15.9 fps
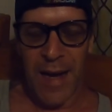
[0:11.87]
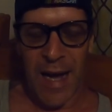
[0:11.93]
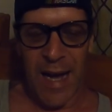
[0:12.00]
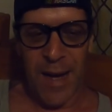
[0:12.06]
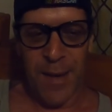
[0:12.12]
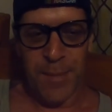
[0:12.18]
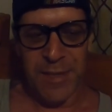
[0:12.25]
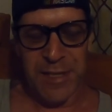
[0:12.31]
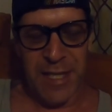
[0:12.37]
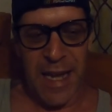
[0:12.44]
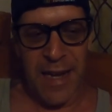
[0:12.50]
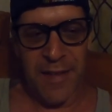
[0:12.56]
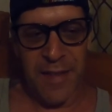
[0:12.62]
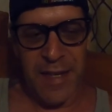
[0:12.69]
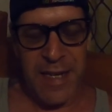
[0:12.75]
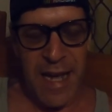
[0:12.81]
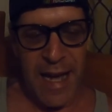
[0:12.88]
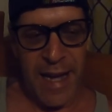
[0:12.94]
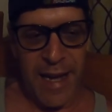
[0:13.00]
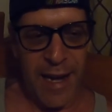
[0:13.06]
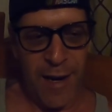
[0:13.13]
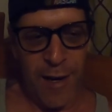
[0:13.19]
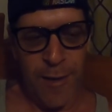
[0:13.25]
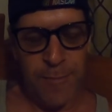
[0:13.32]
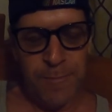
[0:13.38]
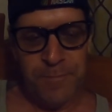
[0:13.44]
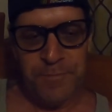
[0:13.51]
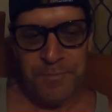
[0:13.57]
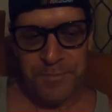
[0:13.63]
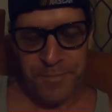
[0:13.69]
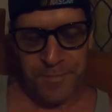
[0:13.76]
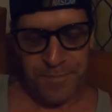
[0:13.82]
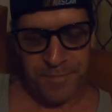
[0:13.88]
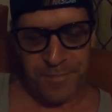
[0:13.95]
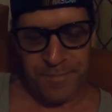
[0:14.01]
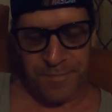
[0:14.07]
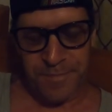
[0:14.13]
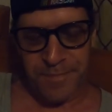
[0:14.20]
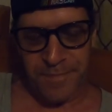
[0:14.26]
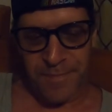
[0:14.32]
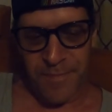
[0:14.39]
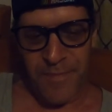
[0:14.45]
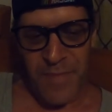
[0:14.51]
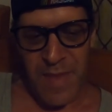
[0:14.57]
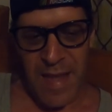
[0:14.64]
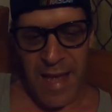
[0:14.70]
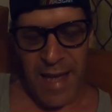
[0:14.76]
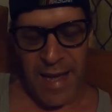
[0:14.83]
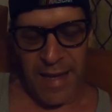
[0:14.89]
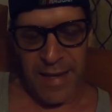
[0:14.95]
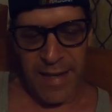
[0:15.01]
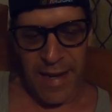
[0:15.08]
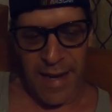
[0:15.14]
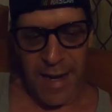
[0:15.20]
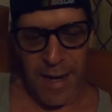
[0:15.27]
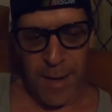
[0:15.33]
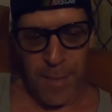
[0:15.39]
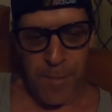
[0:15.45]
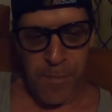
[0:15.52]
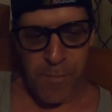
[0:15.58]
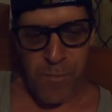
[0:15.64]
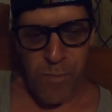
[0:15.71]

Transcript: Um, it's the end of the day here, and uh,